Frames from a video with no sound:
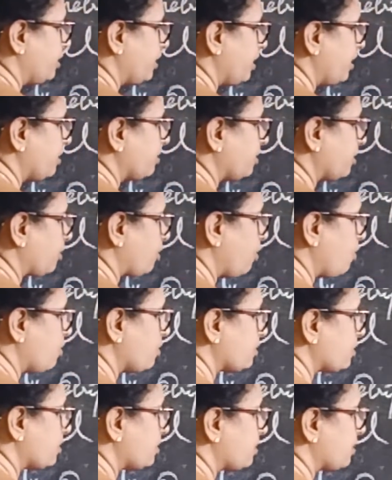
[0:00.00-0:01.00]
Here the
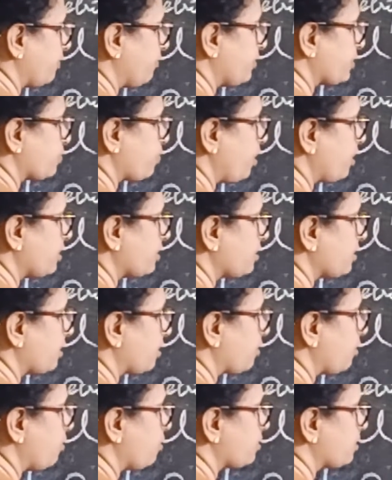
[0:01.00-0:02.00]
closed surface, what is the
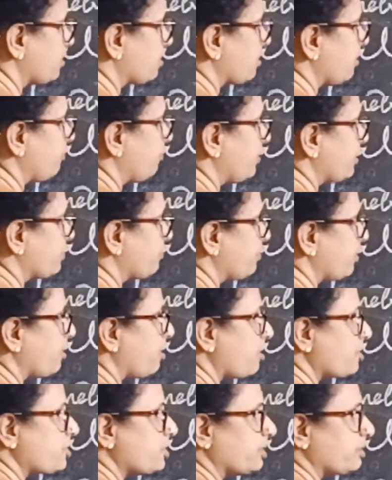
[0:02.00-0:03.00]
closed surface? The
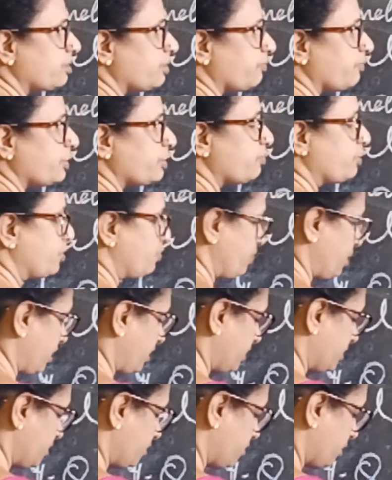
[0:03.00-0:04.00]
Gaussian surface which we are
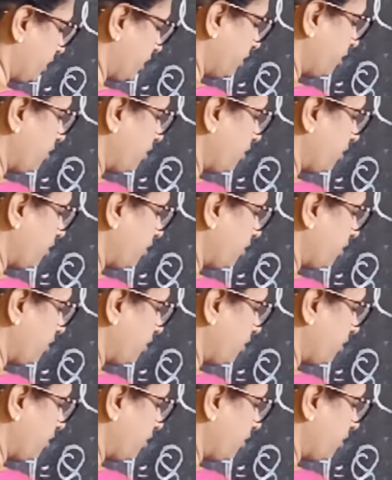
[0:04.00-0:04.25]
considering.